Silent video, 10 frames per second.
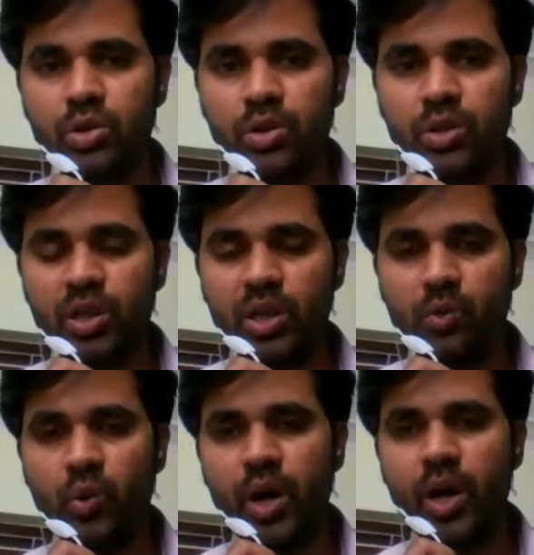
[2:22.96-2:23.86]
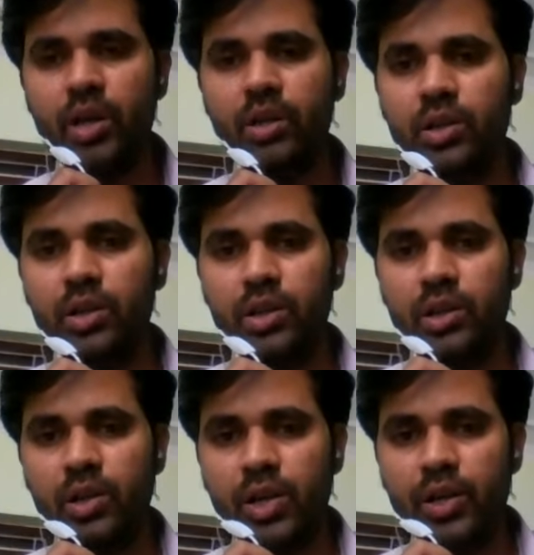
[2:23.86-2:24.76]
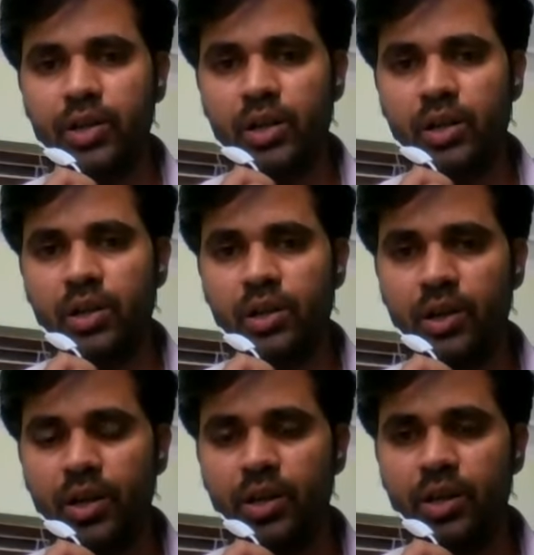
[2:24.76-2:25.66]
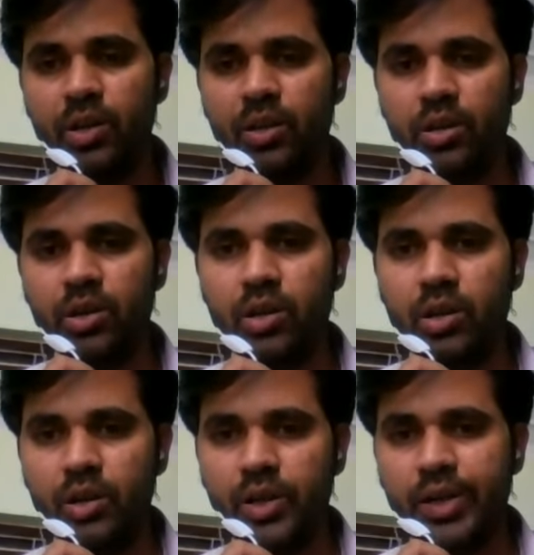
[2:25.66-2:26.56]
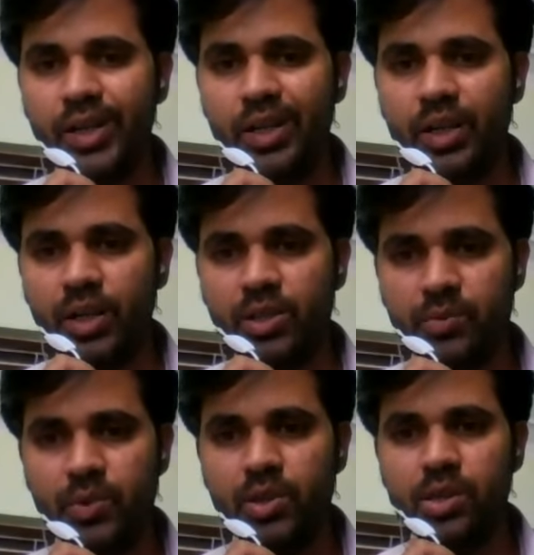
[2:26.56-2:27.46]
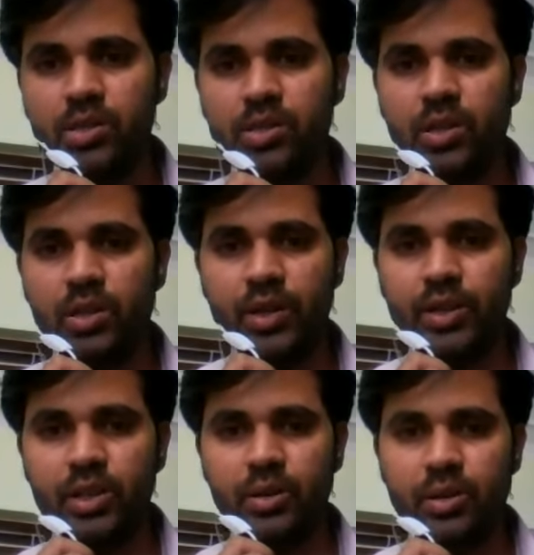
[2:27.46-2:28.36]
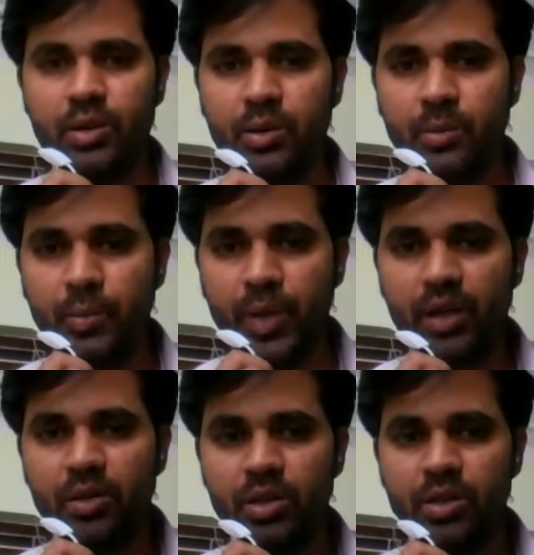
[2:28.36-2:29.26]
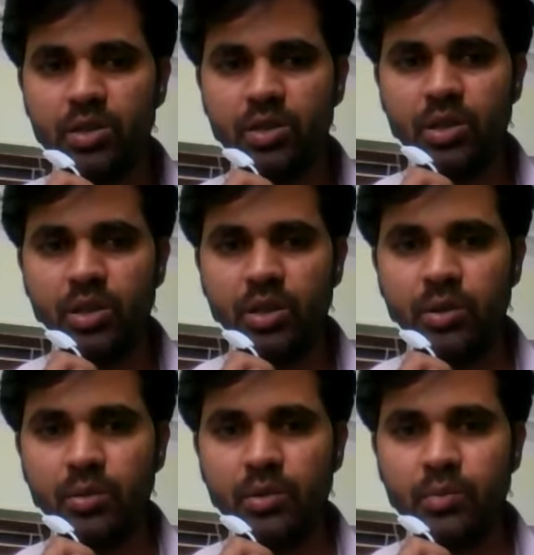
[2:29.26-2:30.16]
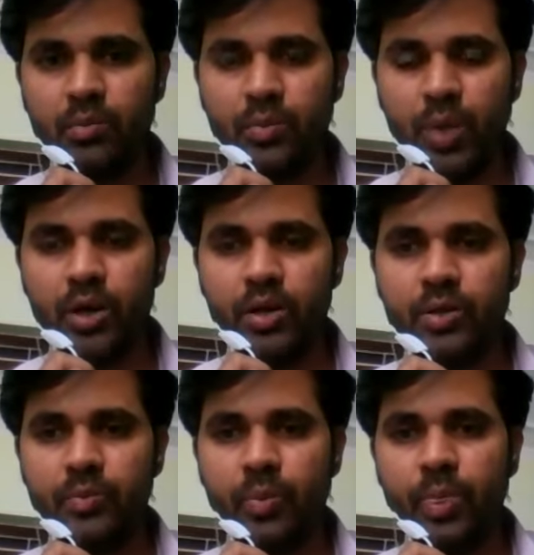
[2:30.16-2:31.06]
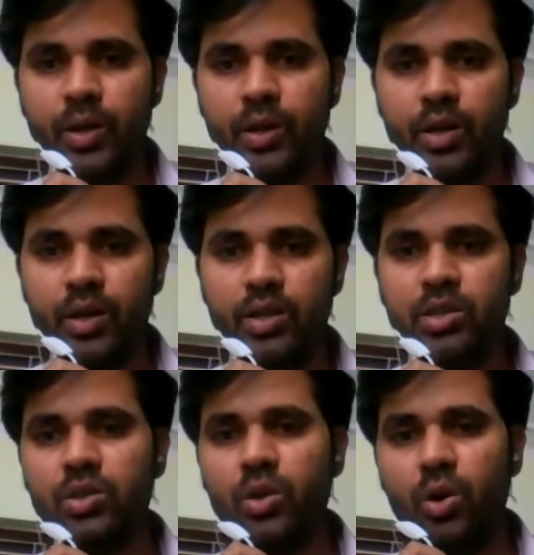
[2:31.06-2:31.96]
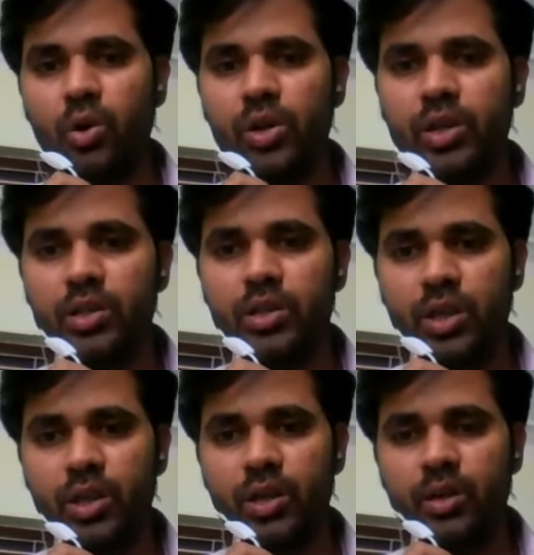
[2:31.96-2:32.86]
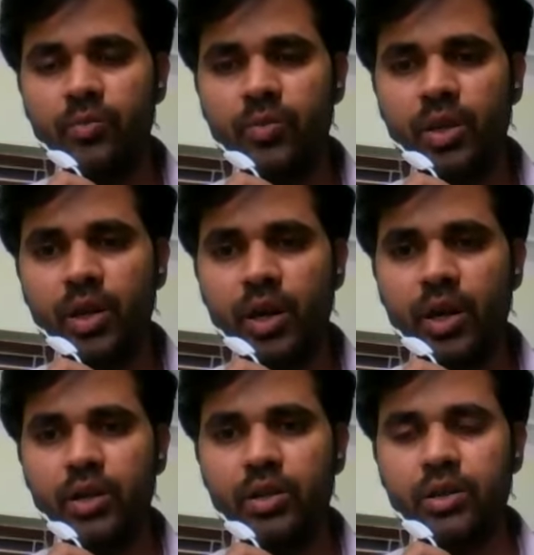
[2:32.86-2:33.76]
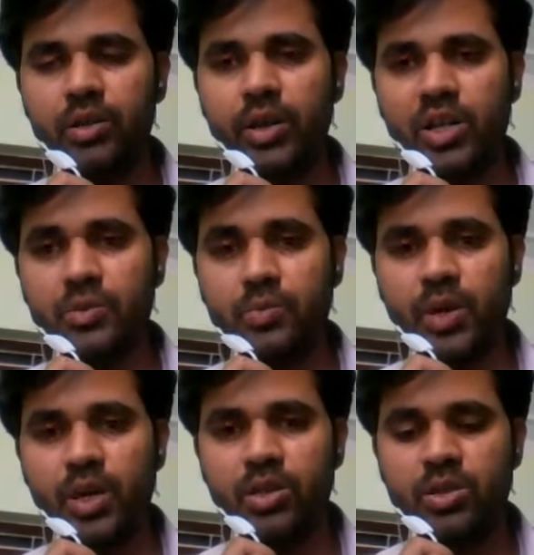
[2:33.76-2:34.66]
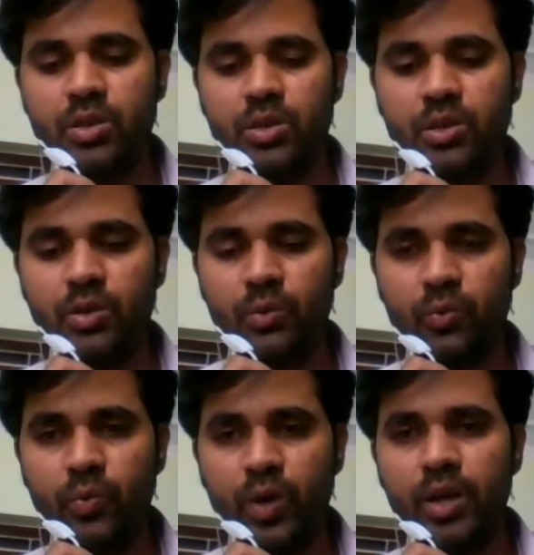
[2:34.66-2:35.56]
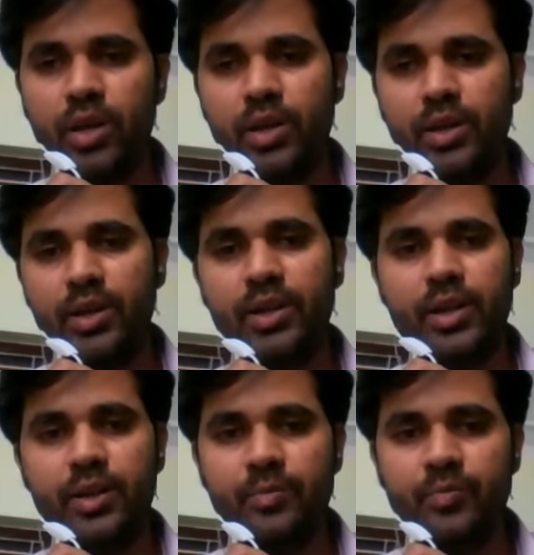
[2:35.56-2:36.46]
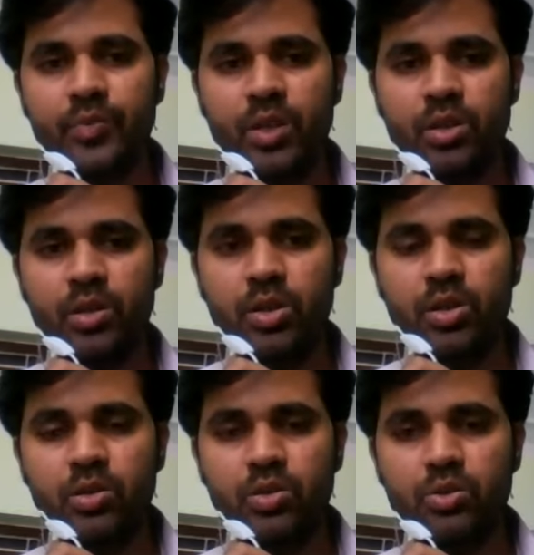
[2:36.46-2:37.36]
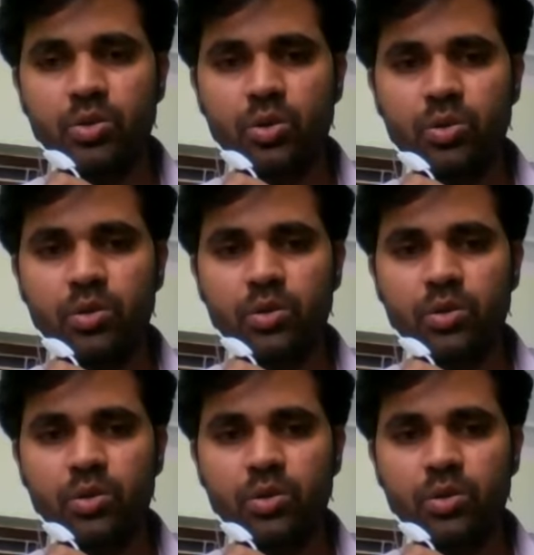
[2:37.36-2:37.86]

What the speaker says: require the later learning, later experience, later practice, but it is already there and expressed when needed. So